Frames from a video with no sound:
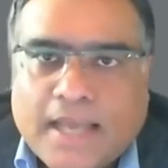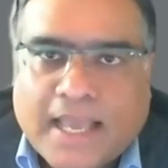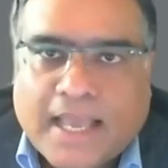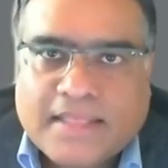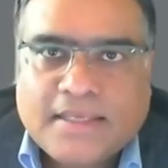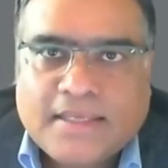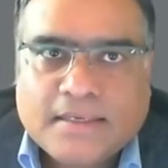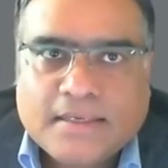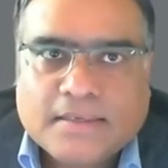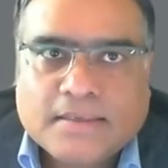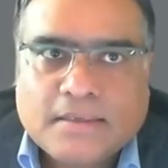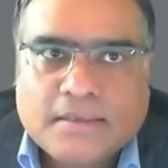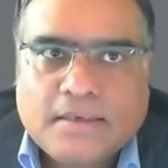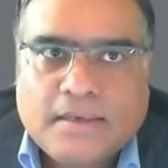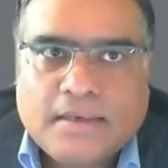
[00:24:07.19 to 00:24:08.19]
I think
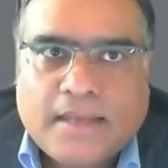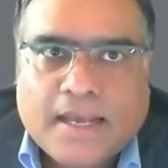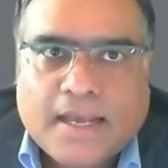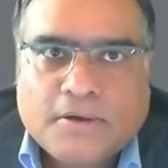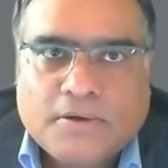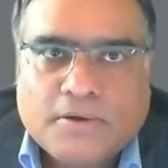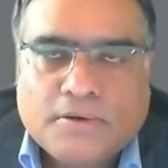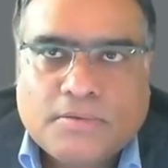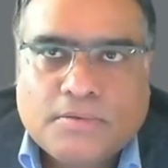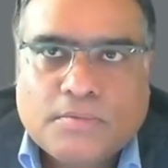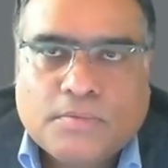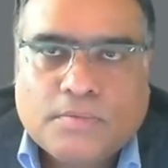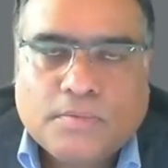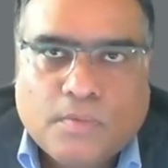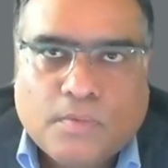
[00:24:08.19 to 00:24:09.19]
now
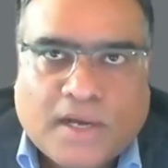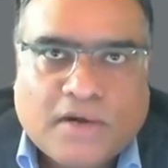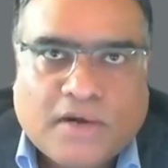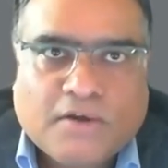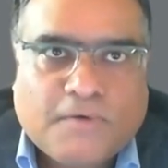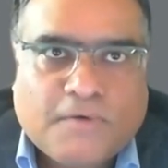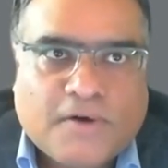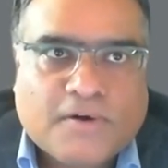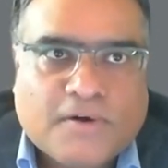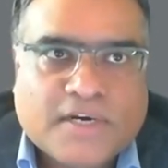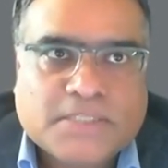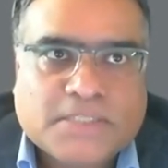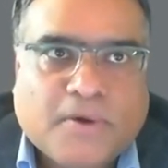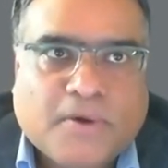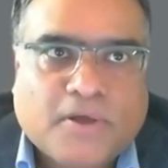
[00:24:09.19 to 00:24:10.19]
one of our
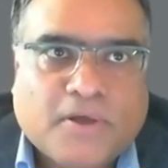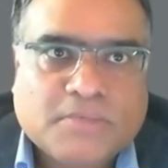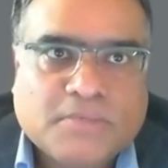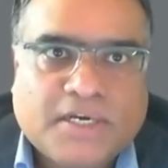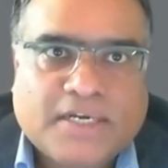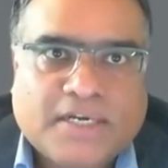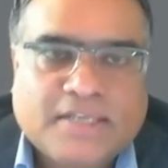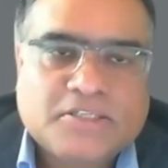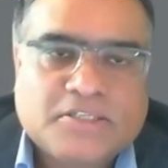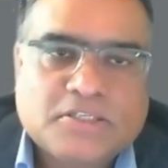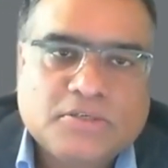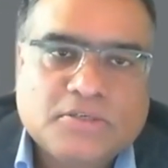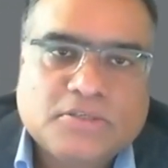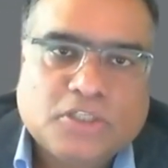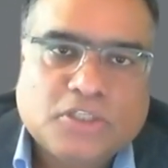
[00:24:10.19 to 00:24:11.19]
responsibilities
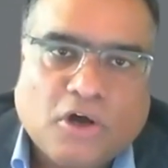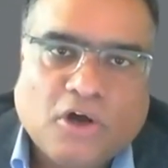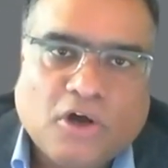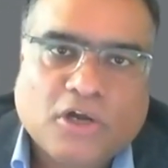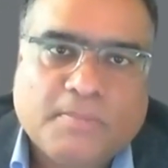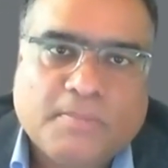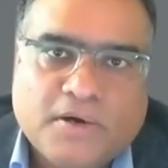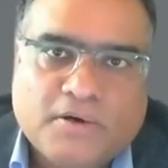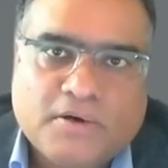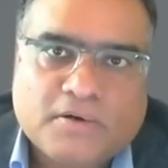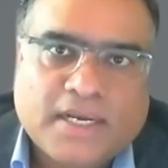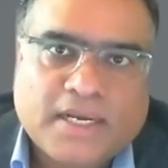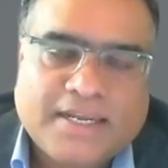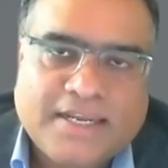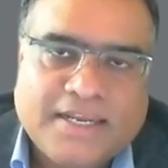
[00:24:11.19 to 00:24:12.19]
is to talk
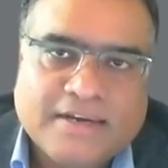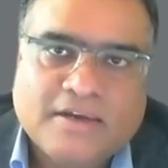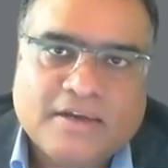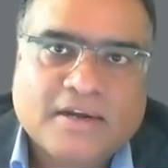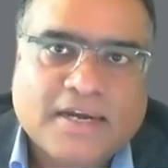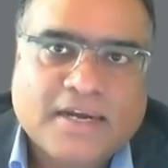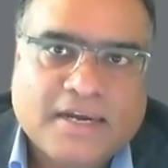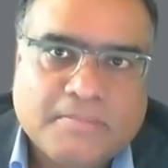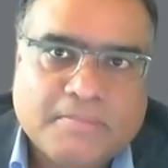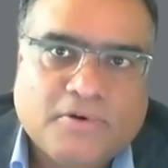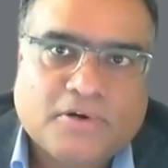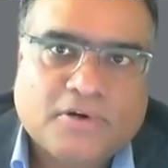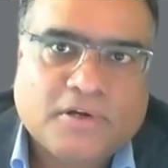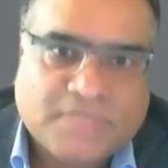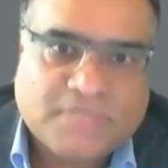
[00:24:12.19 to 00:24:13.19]
about and inculcate
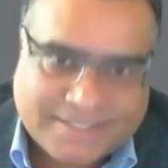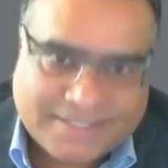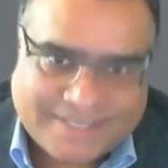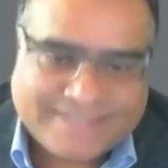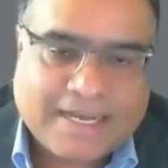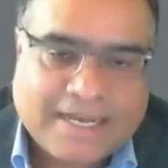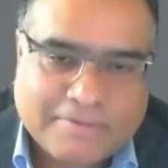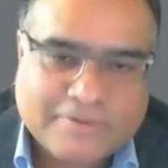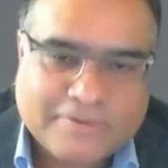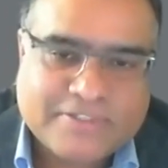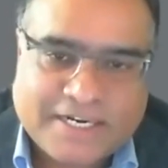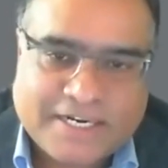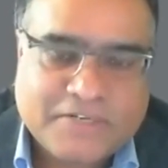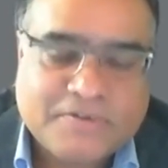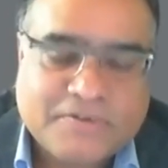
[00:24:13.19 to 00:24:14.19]
more of these
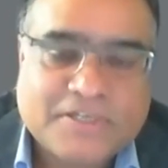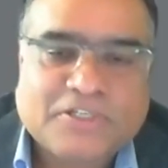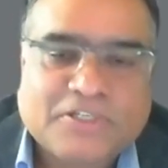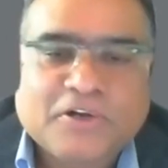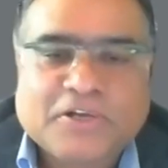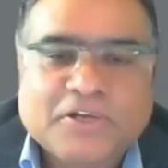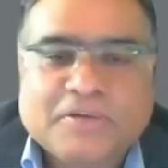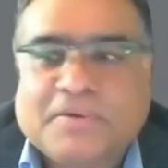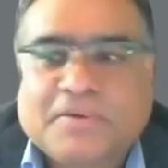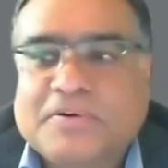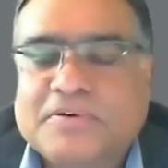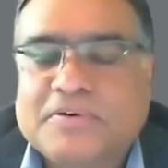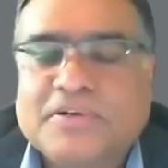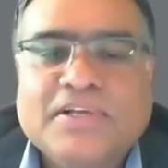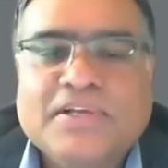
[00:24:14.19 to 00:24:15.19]
examples that you are talking
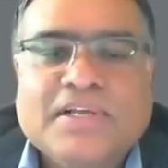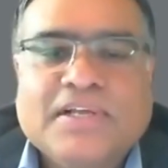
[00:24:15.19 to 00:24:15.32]
about